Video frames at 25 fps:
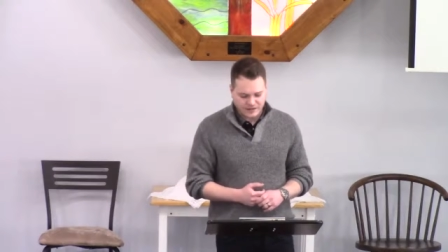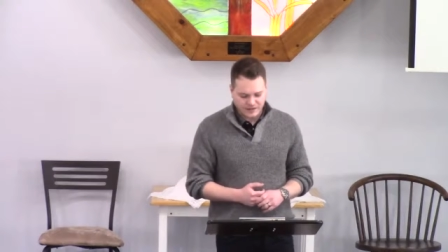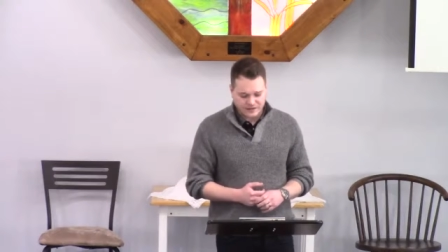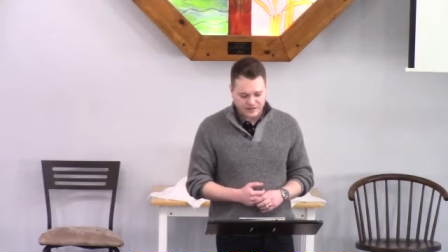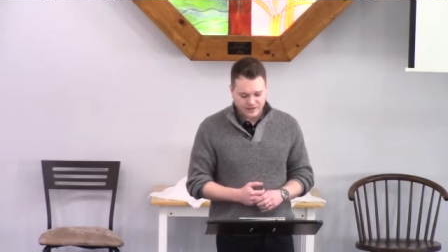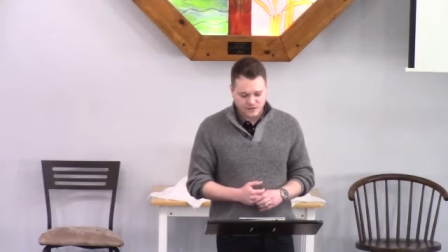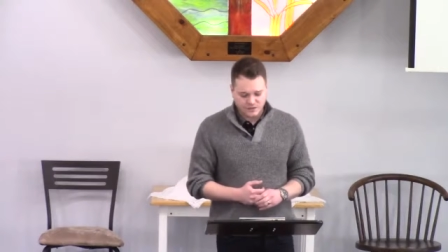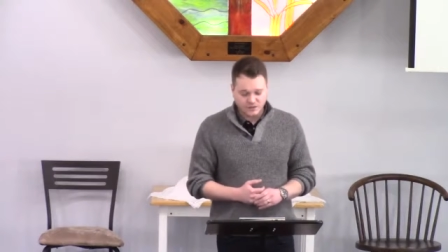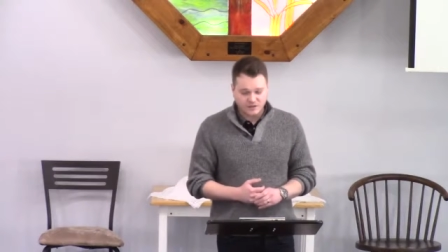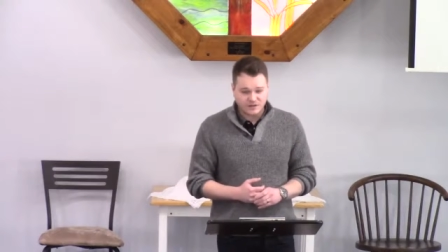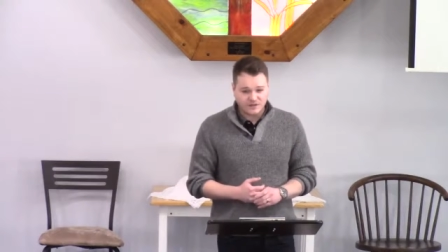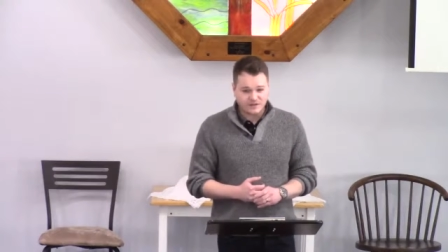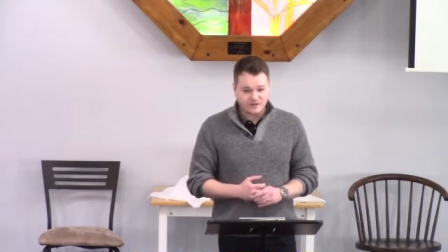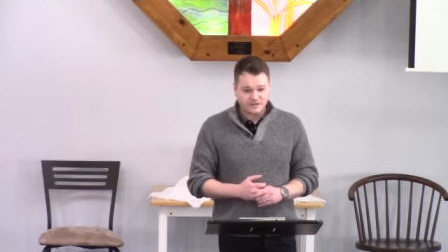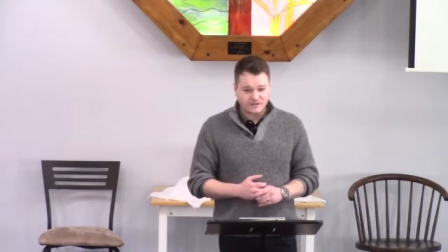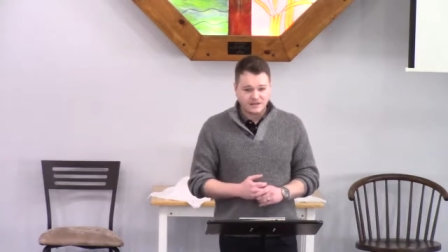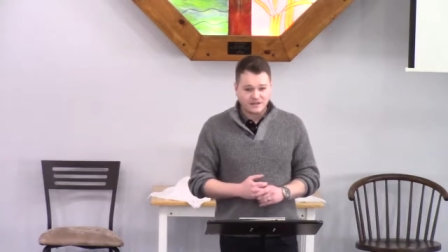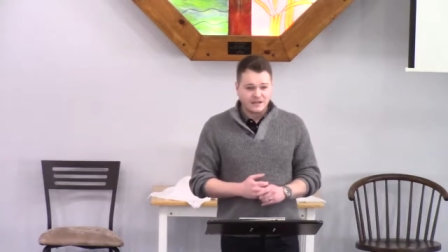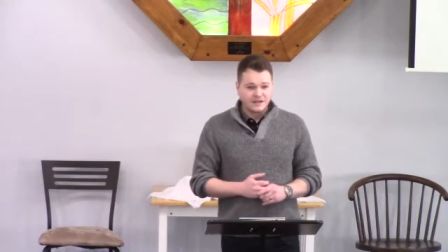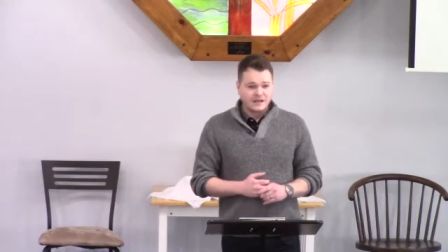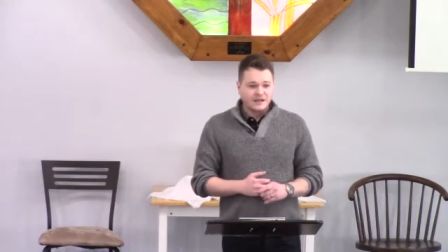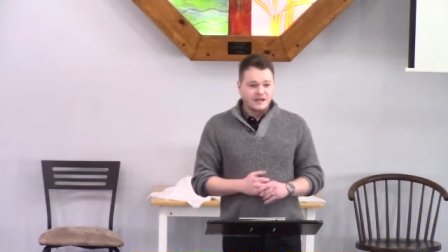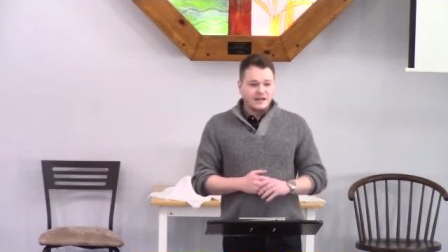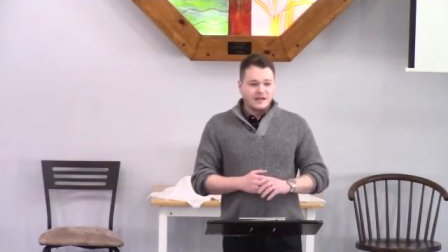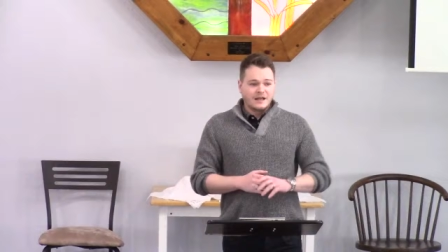And this was
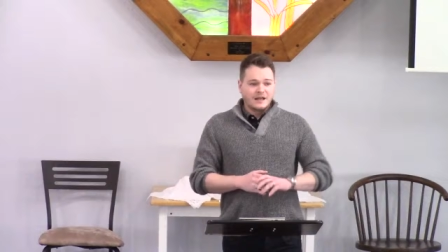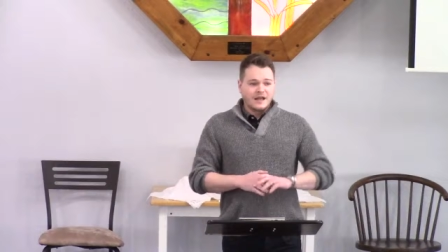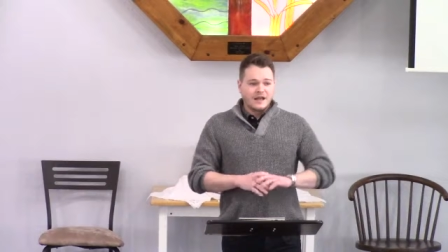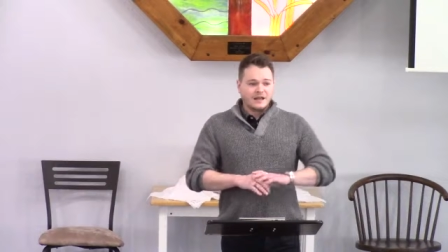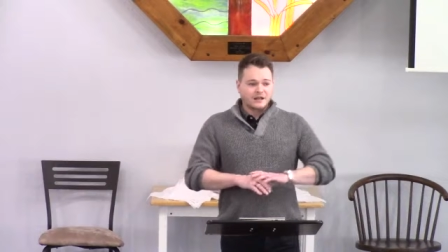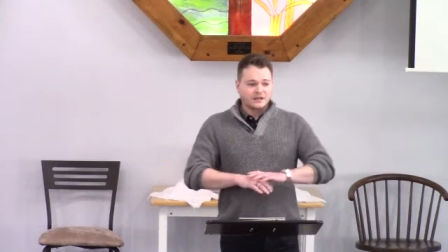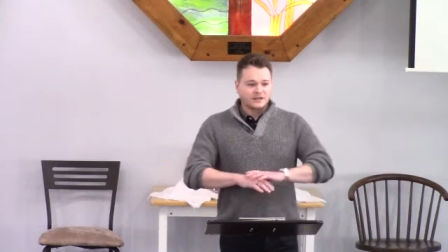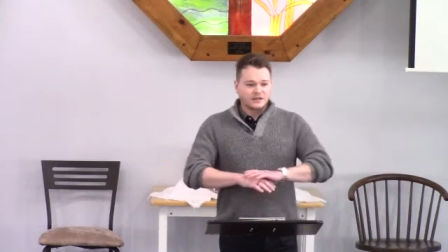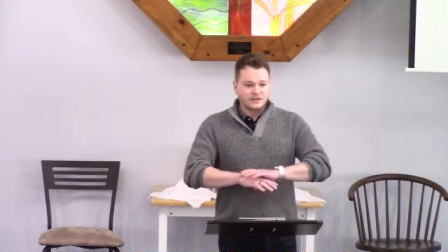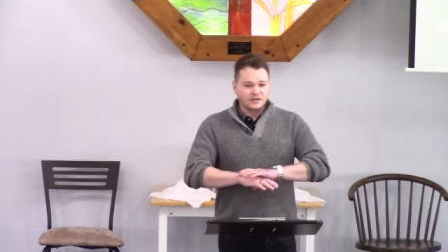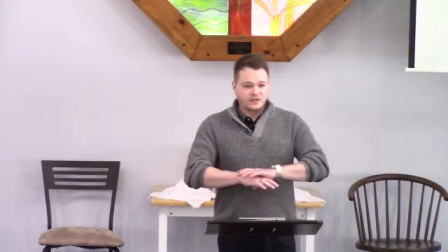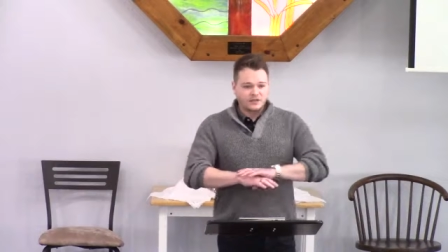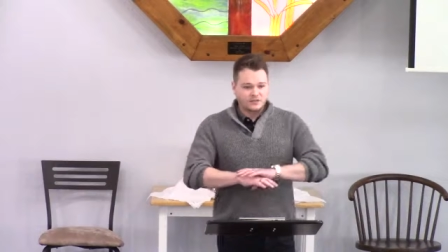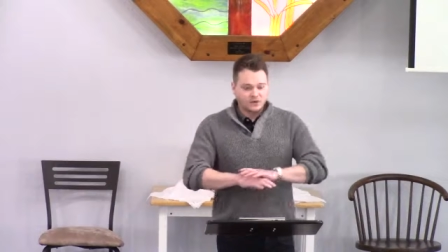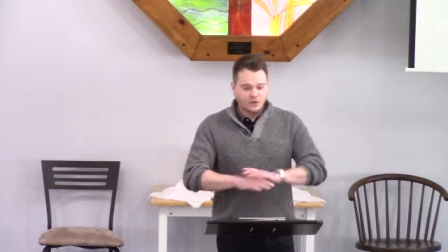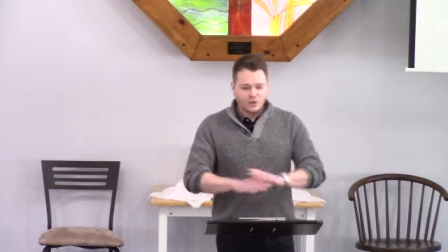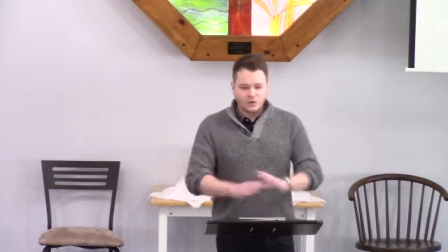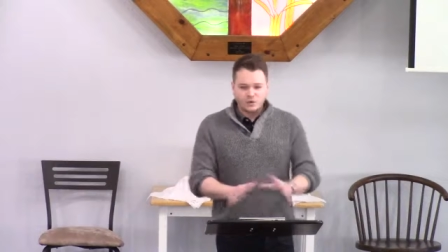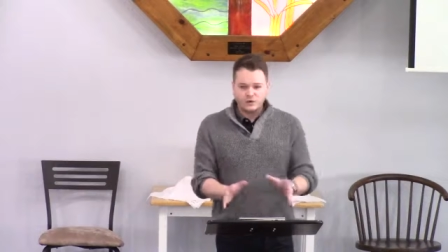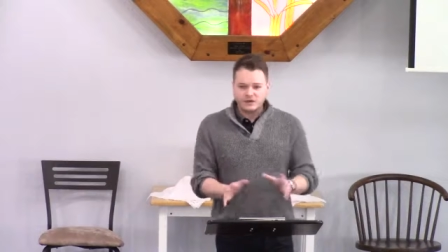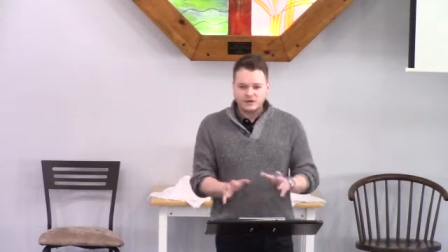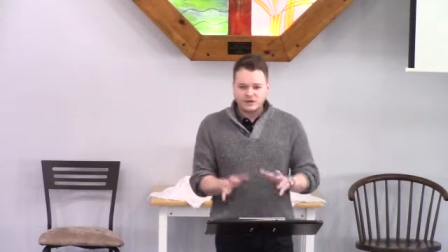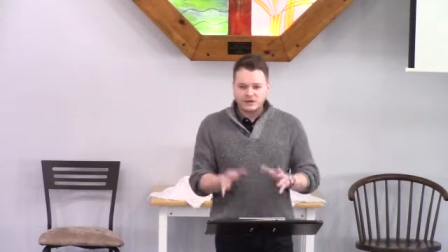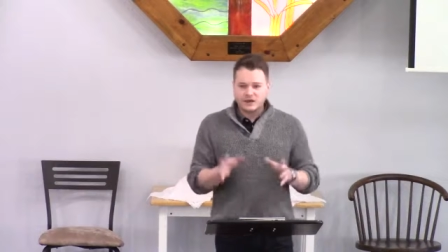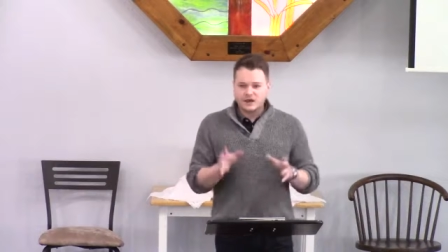actually a
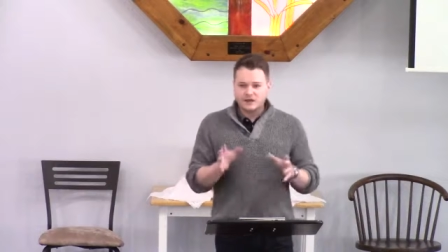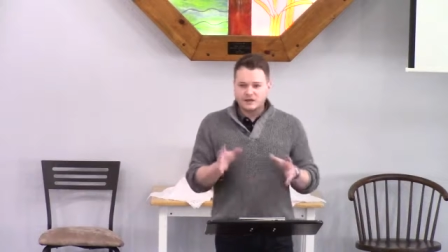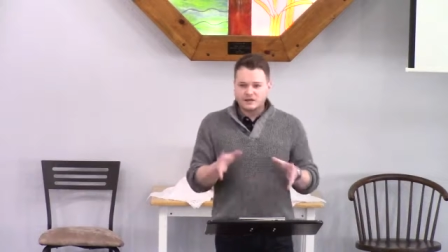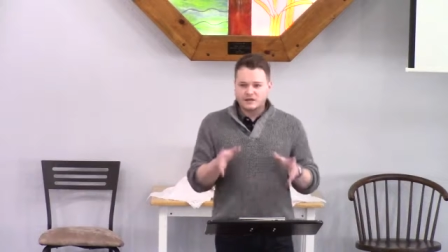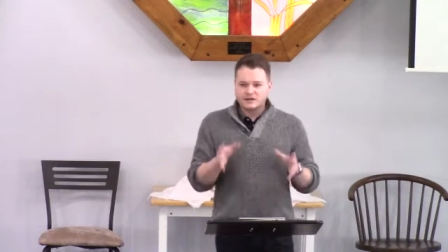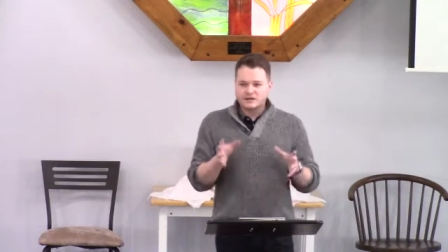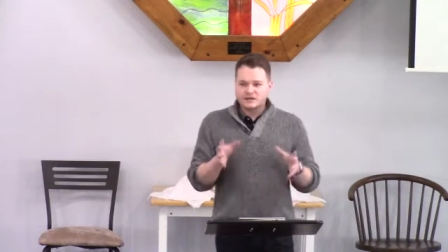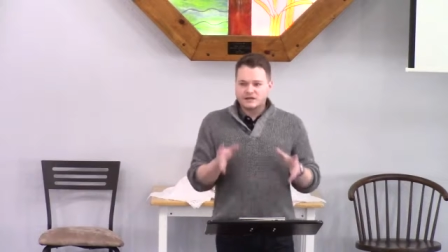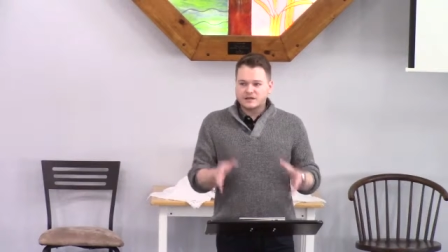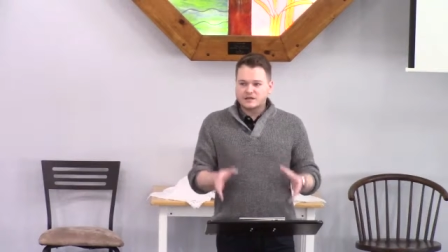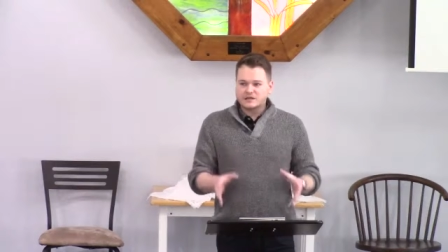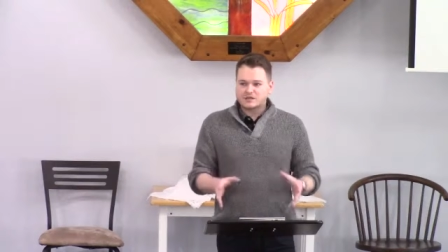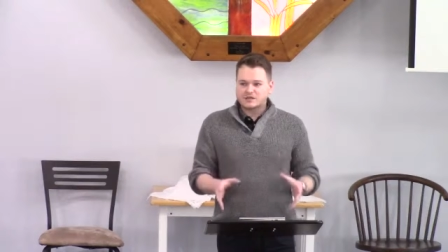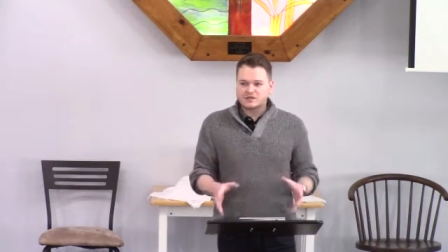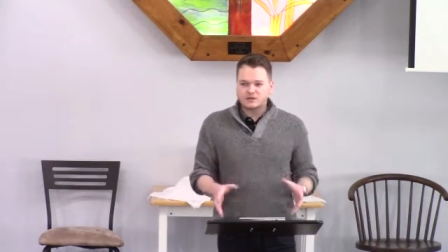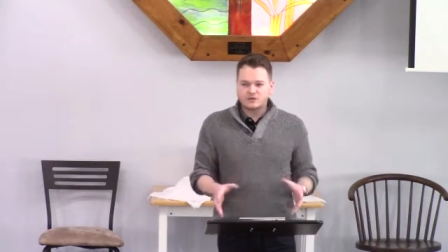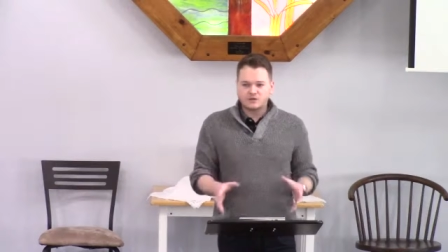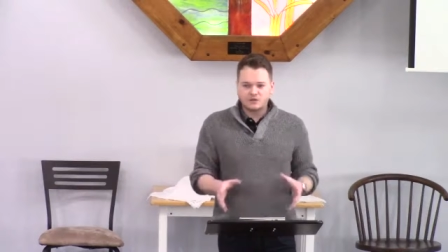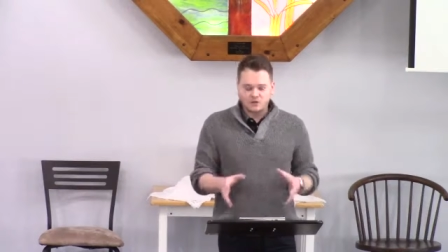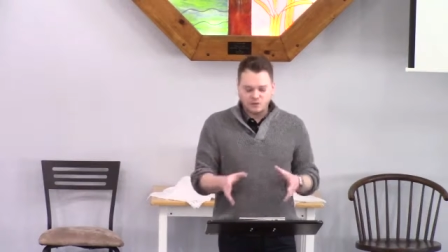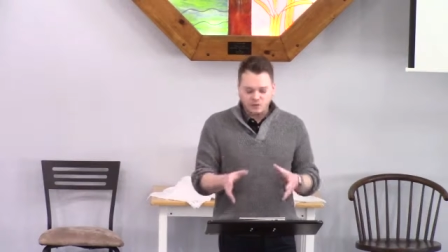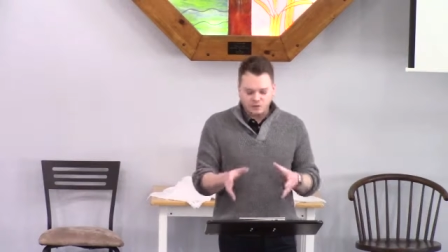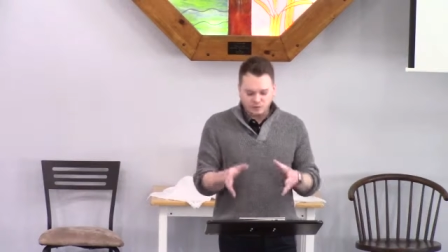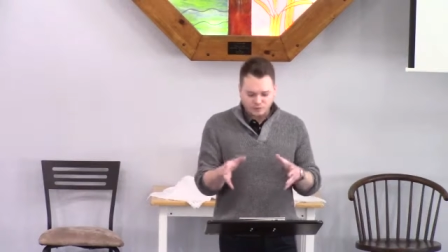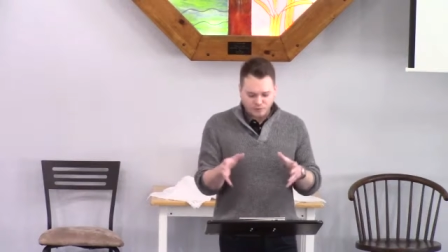totally
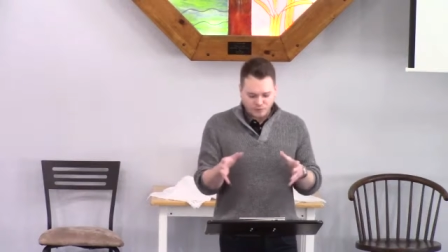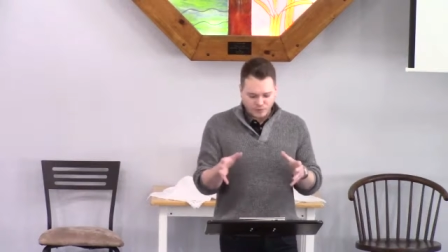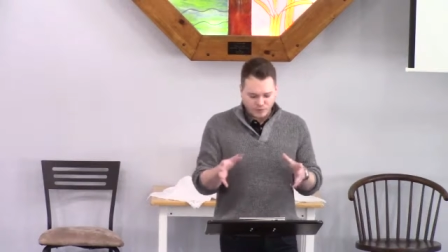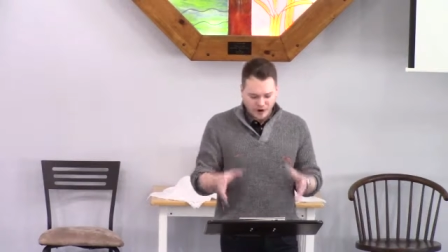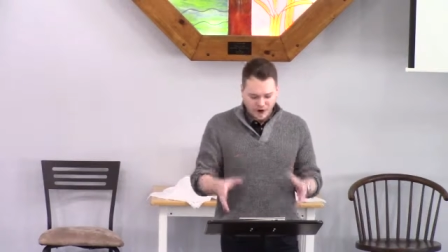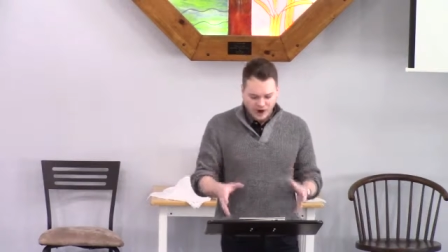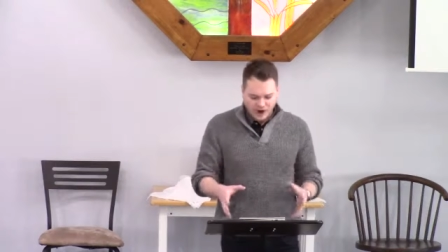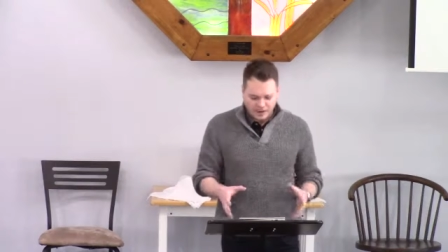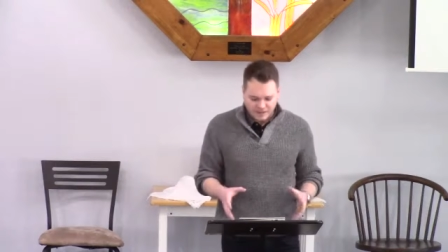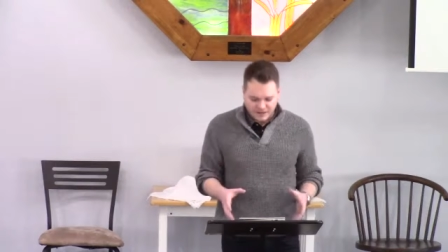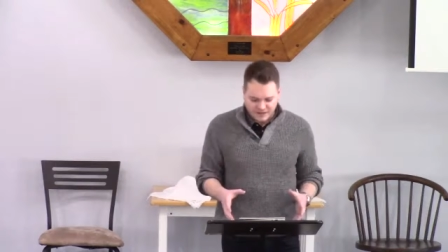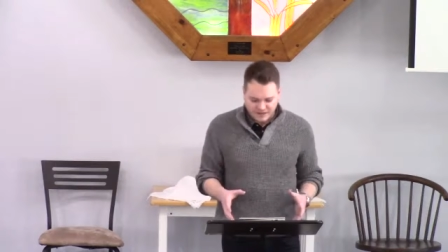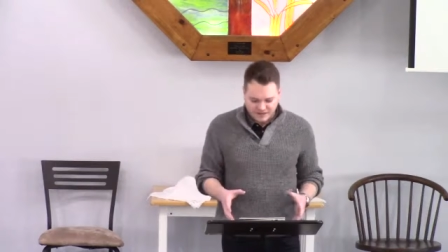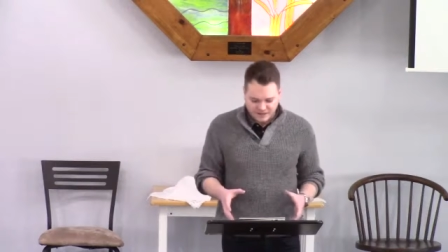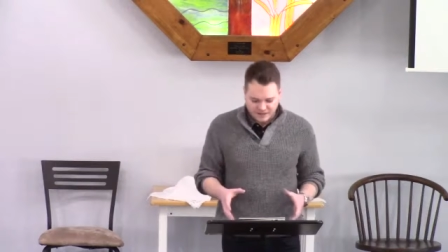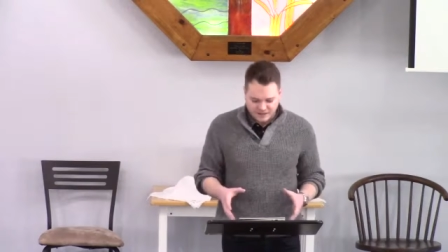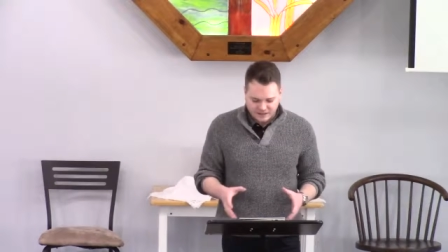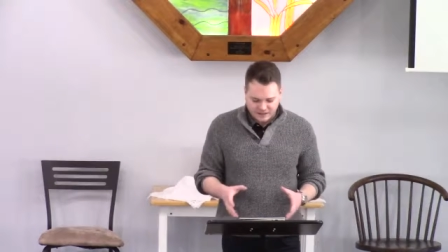unconditional promise.